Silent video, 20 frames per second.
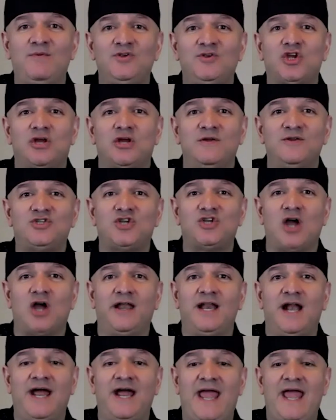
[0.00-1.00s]
I, in... John
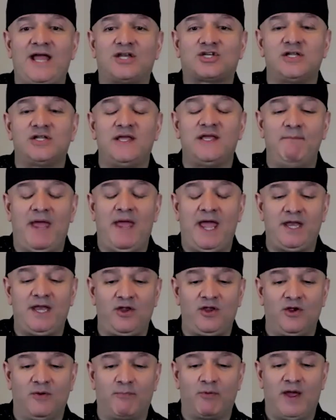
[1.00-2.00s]
and I actually met
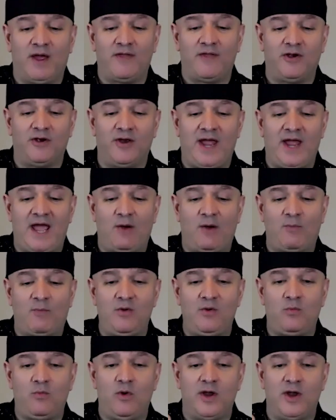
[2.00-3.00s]
your brother at we
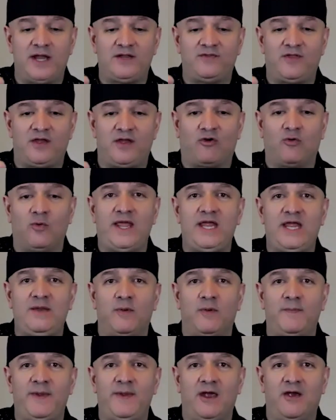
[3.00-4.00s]
were at the Creed
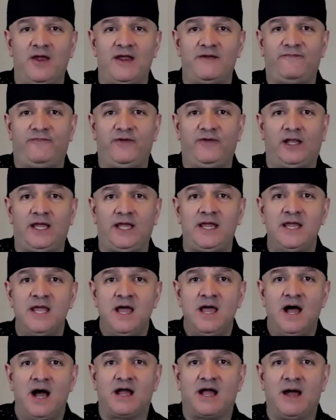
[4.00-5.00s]
premiere in Philly
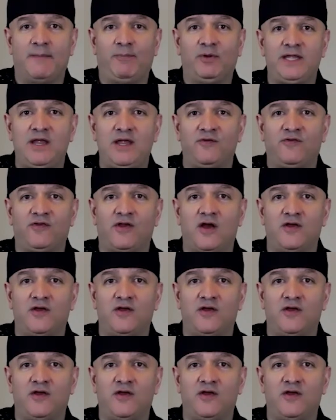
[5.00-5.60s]
a couple of years ago.